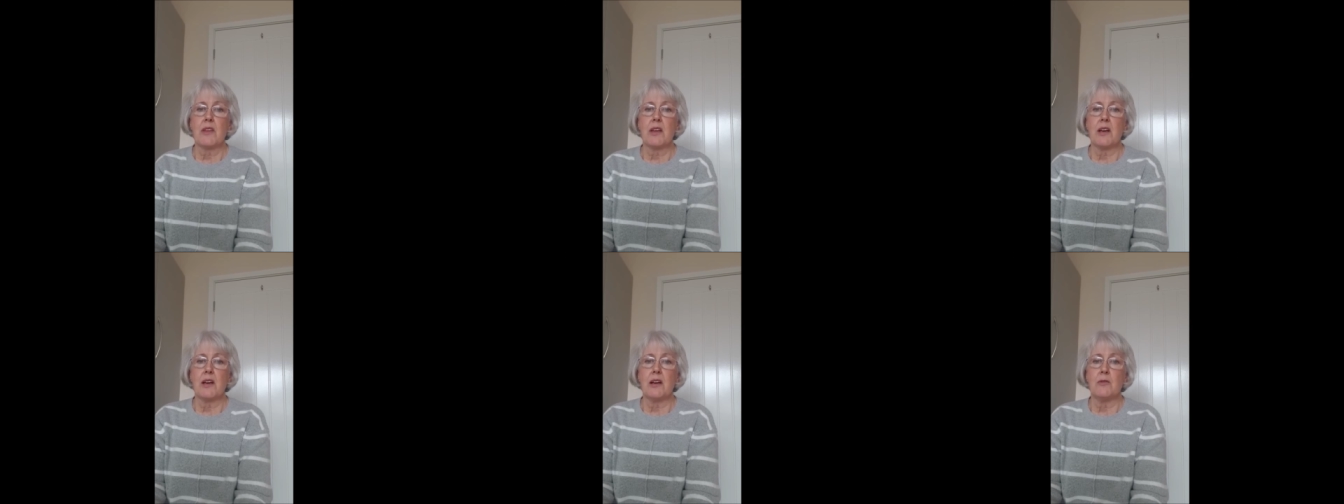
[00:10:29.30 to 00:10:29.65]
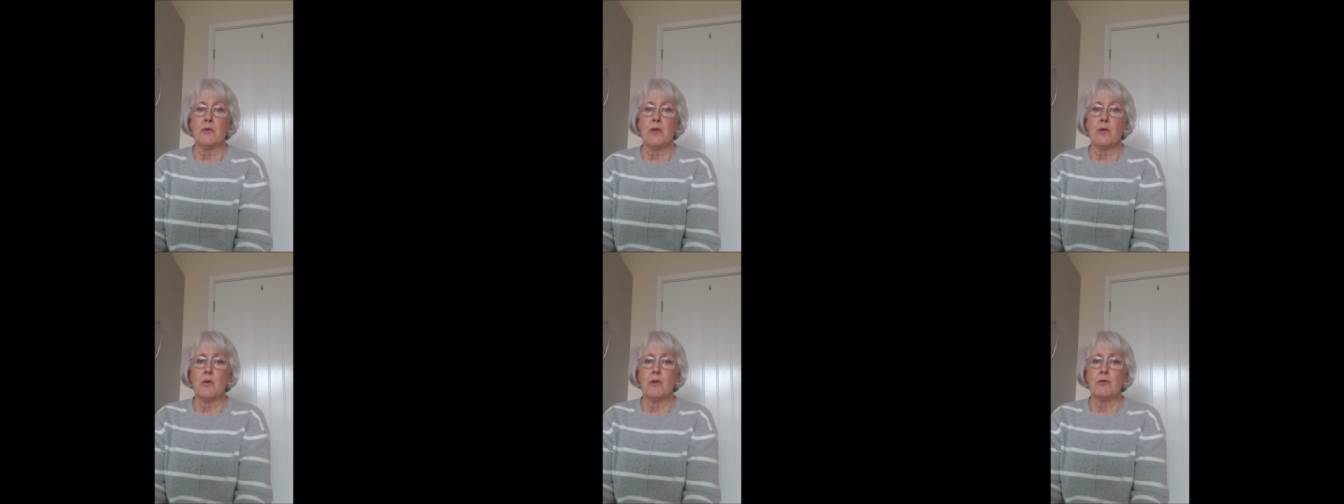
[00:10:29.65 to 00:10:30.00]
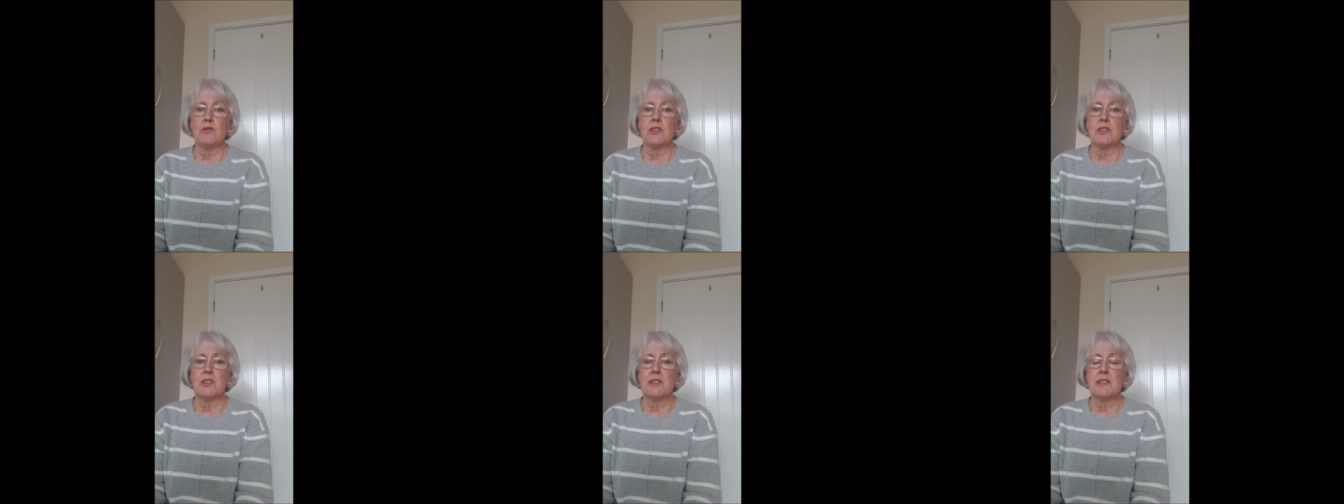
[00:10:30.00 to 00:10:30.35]
Uh, we
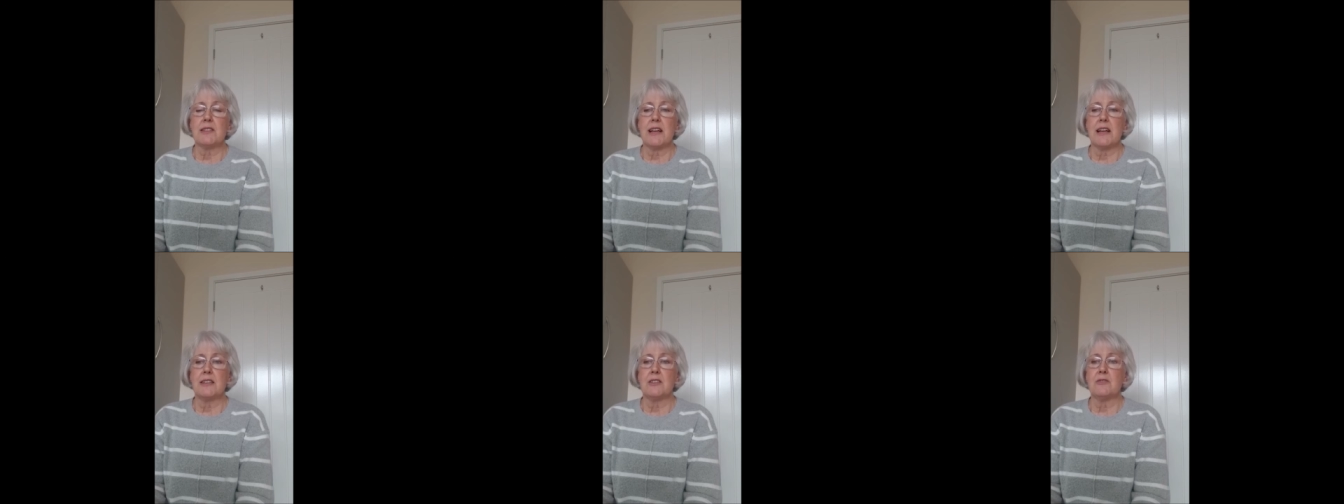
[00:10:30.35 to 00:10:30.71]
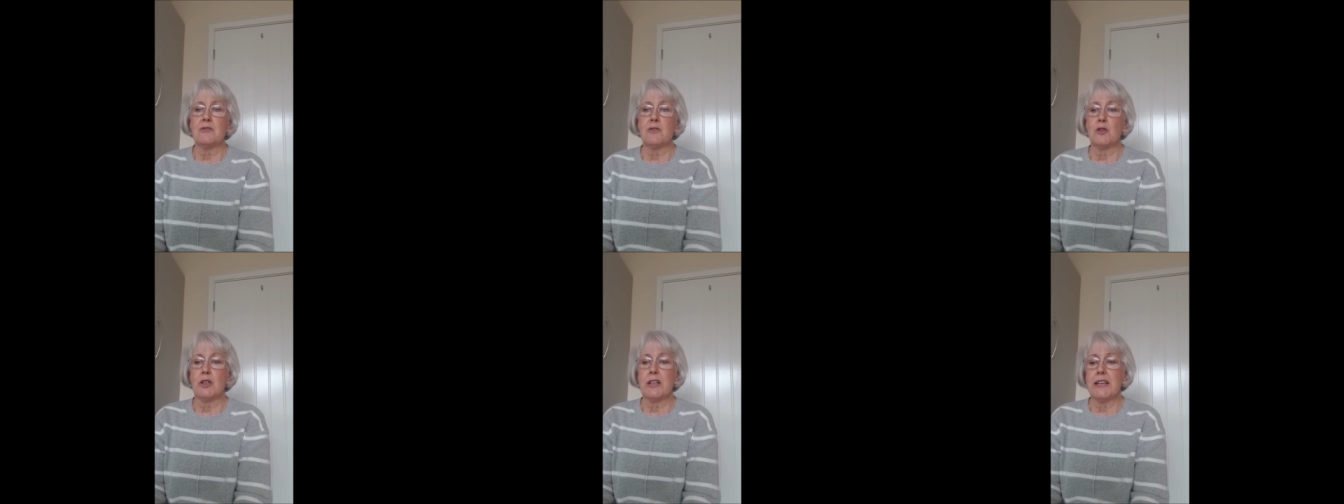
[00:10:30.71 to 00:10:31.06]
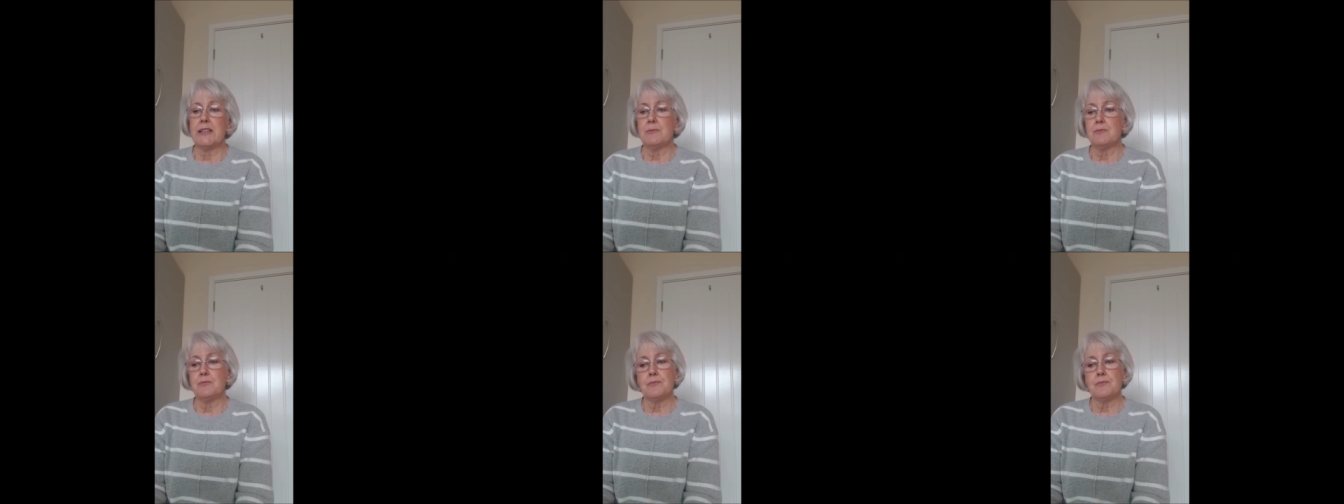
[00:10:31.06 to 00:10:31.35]
won't understand fully